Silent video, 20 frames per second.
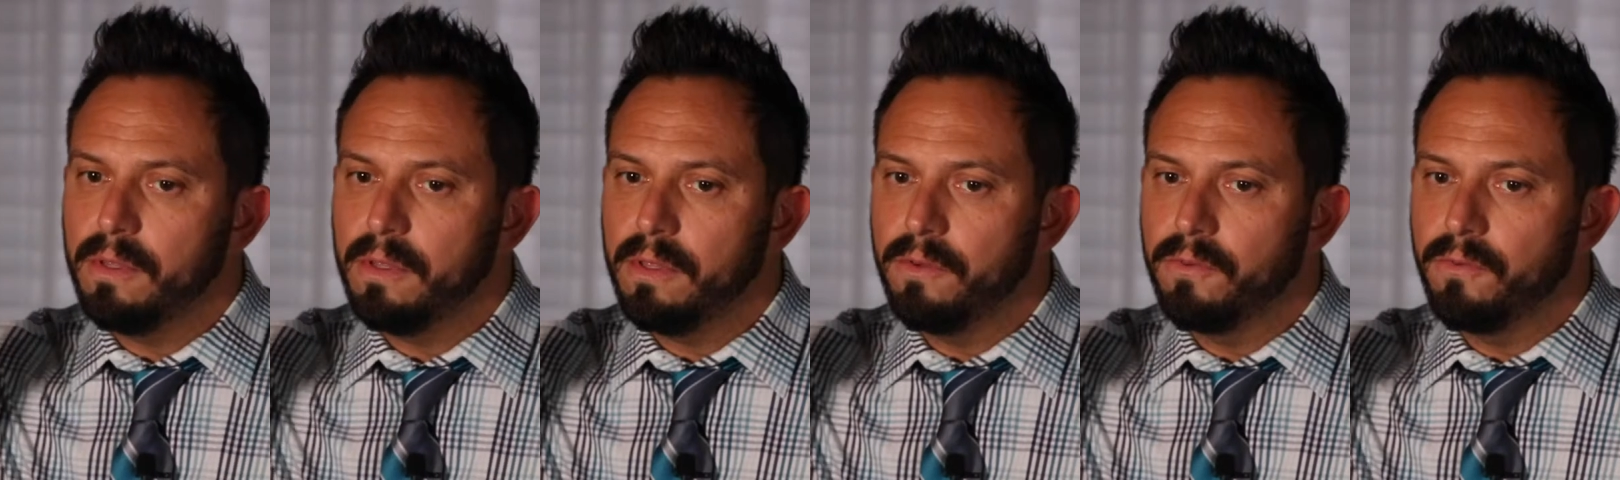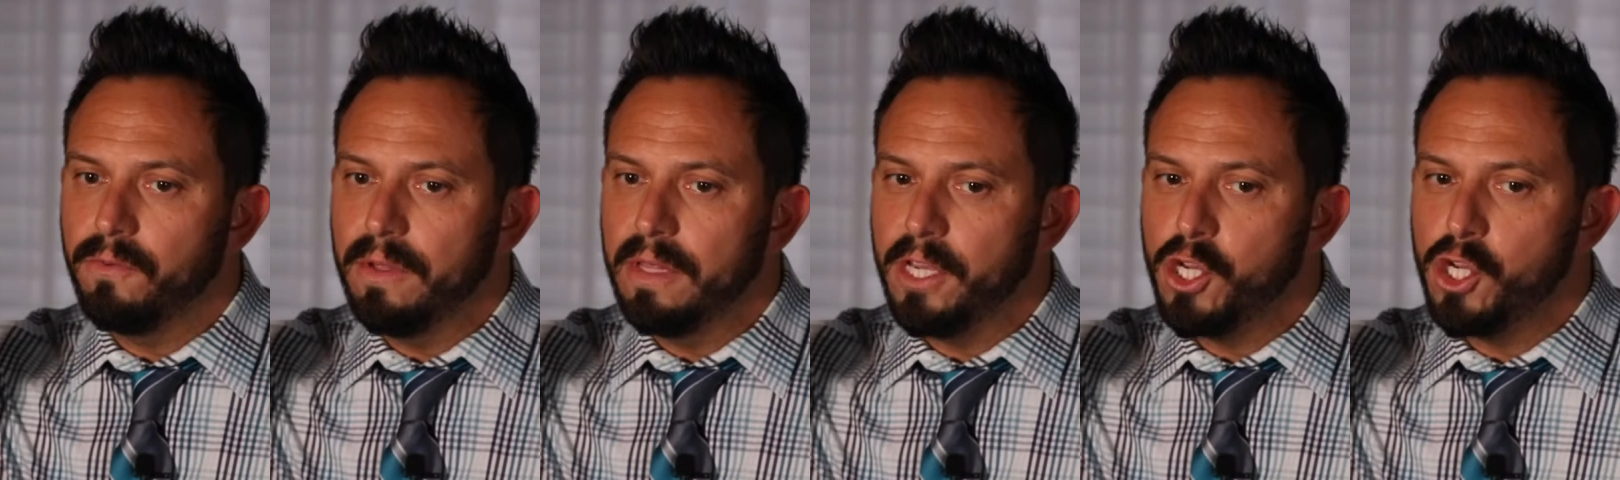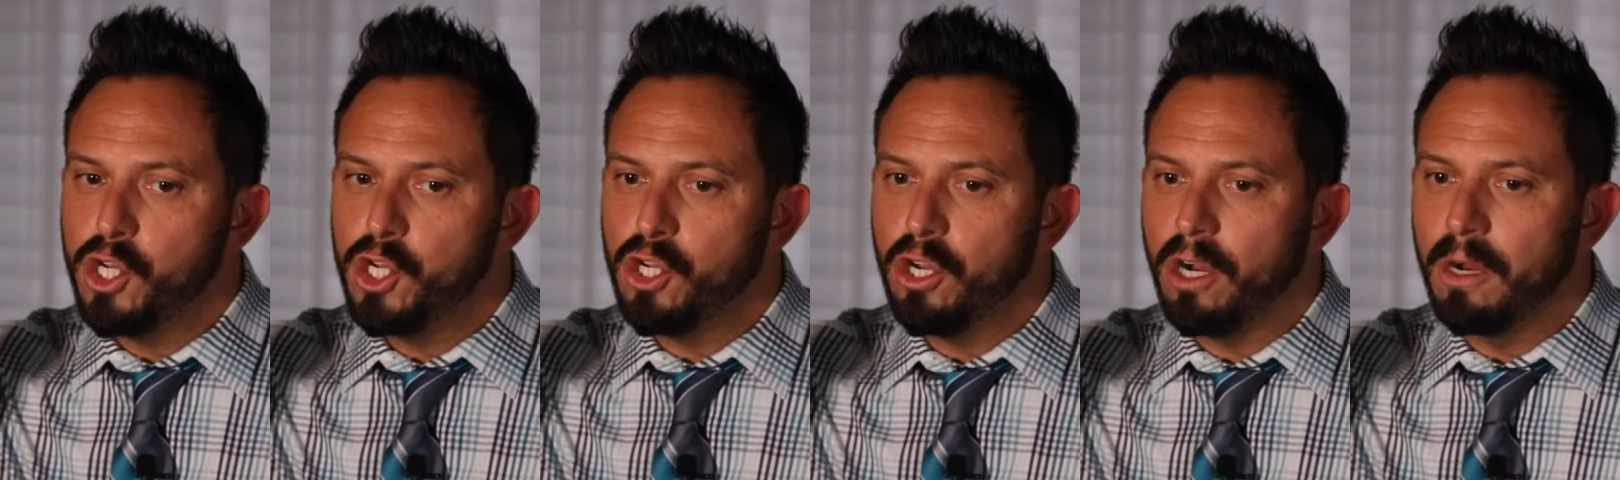this really
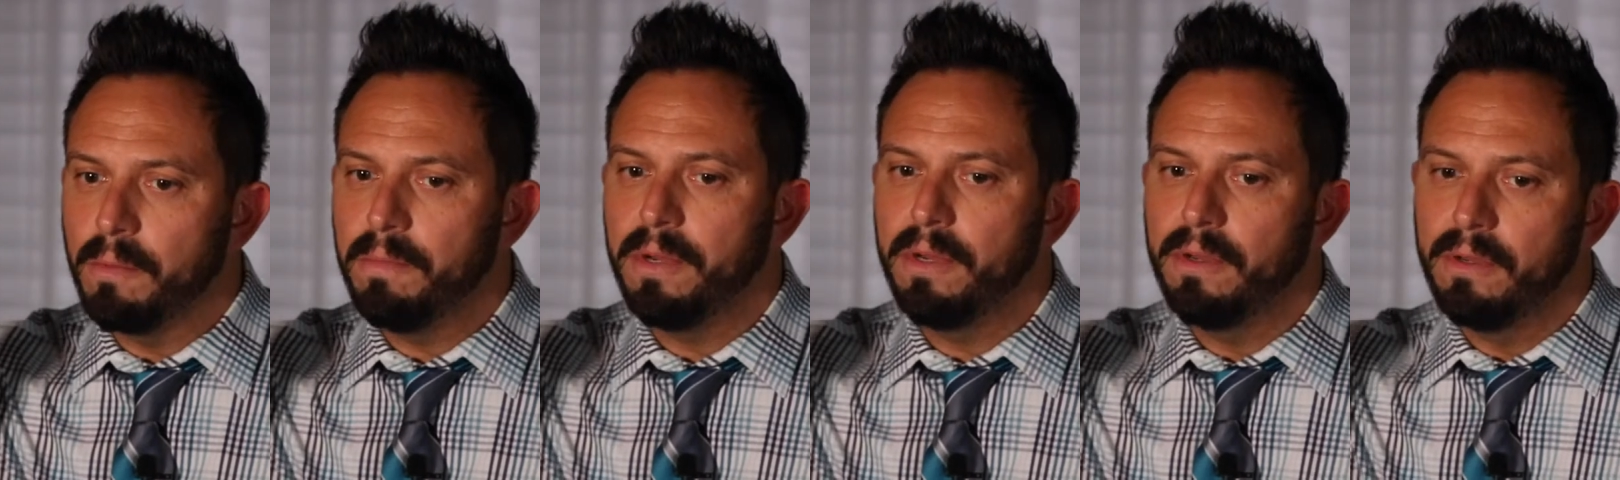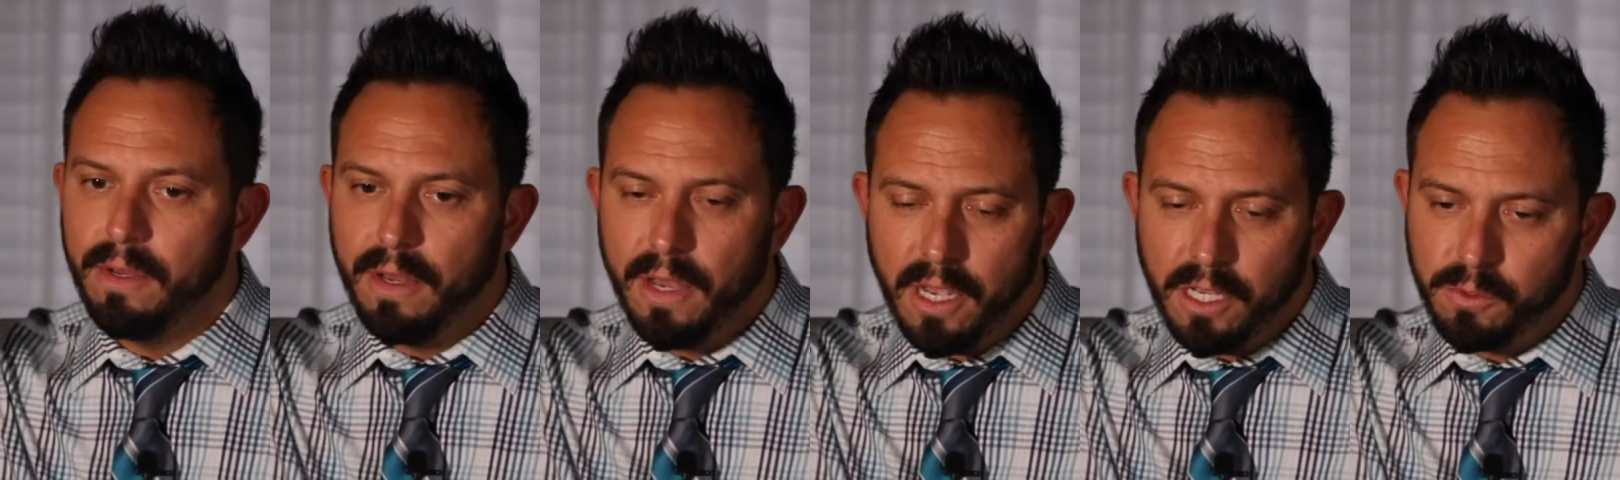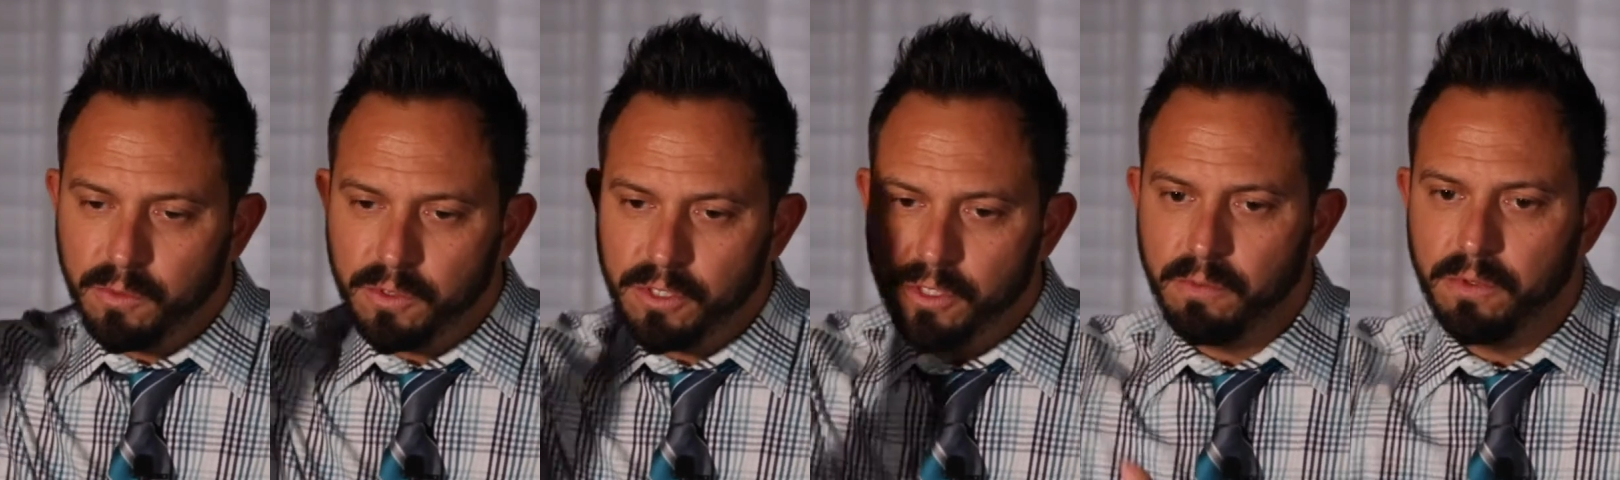sharp
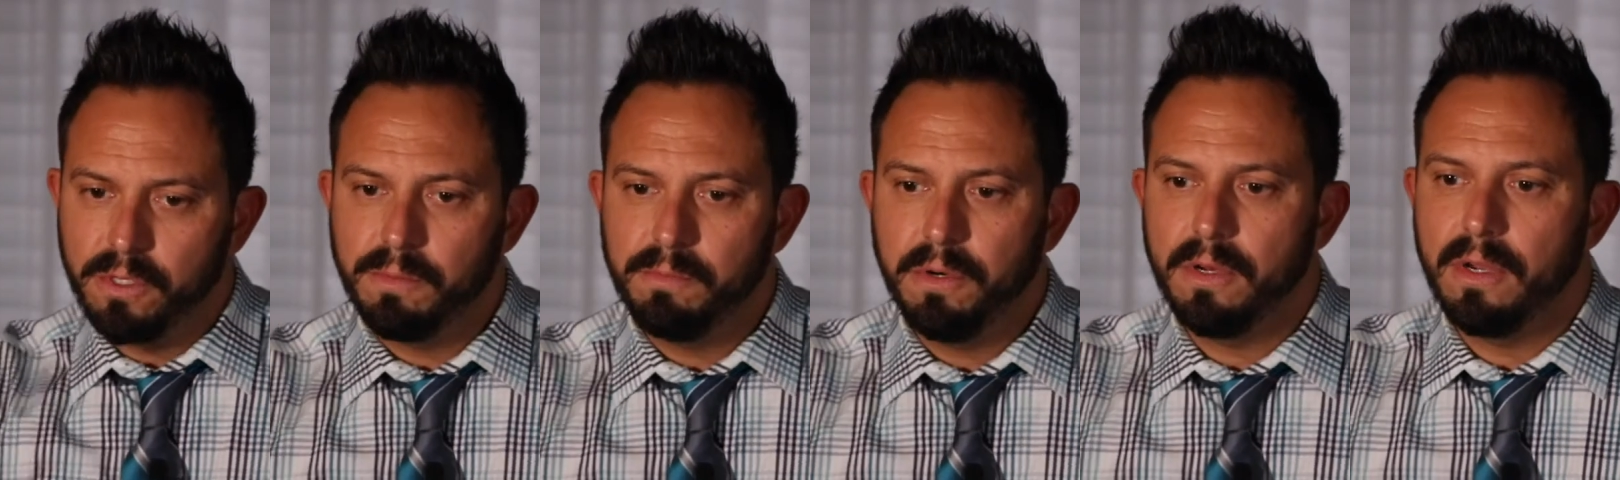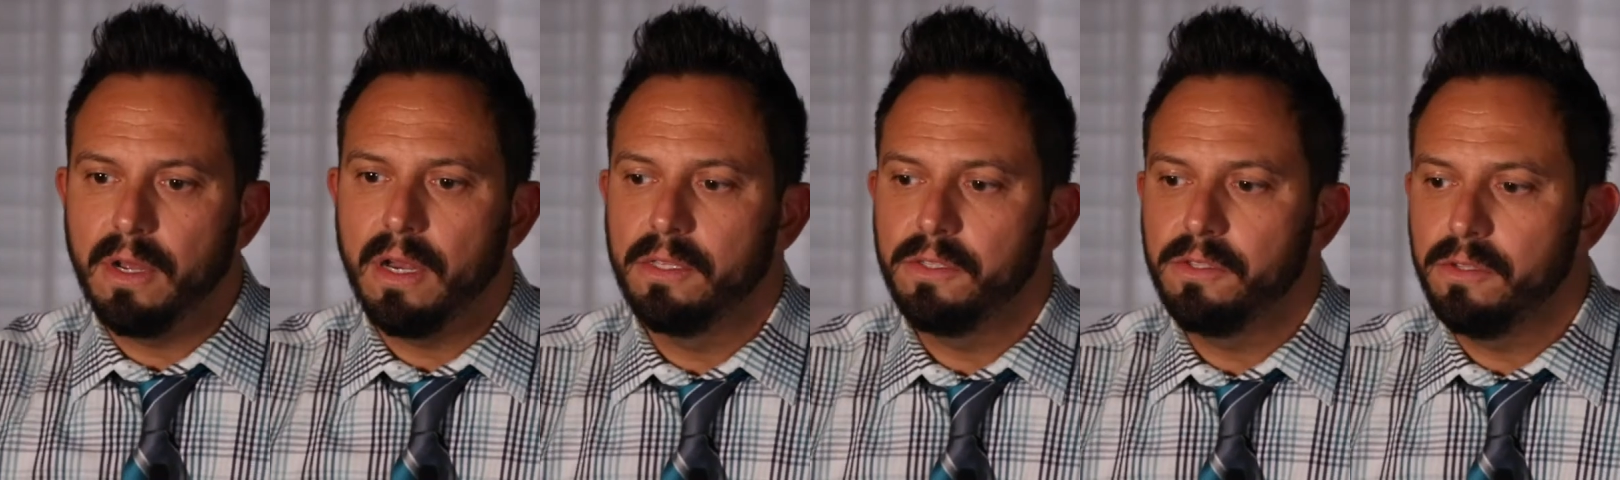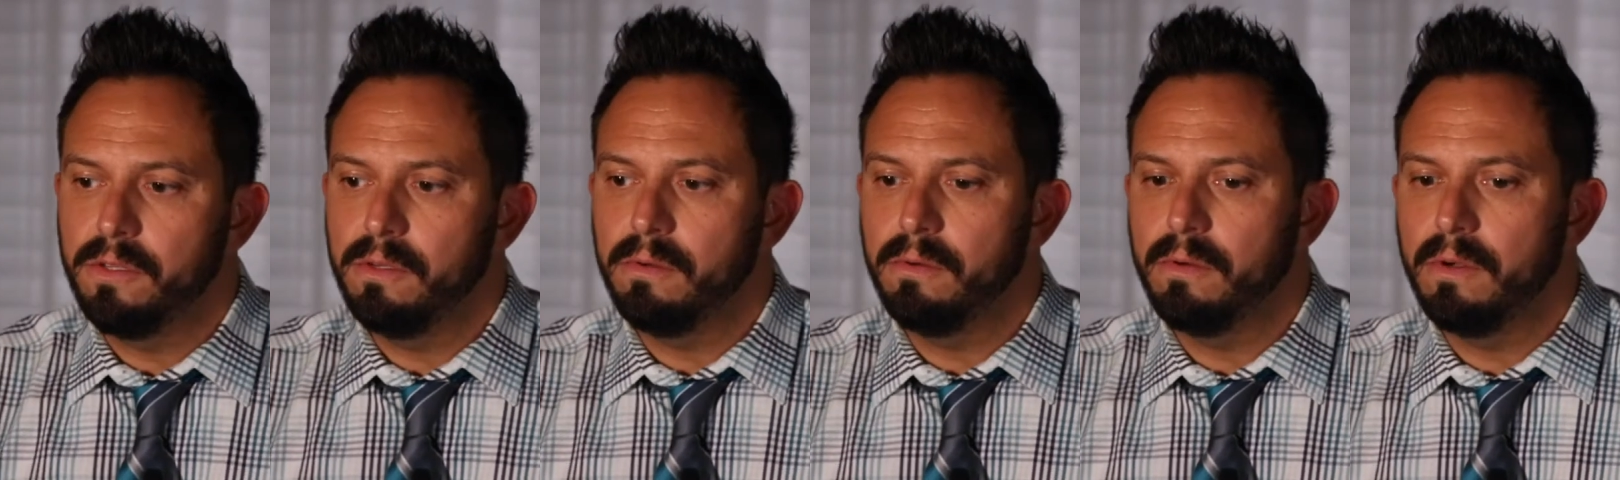edge was, was put
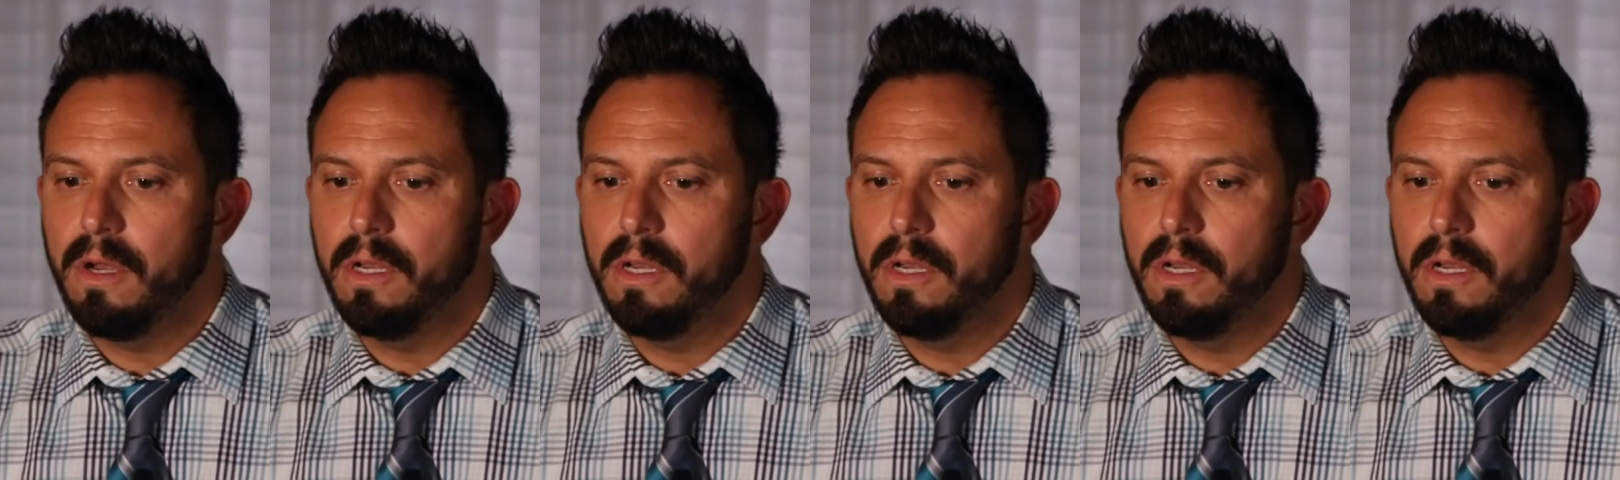onto,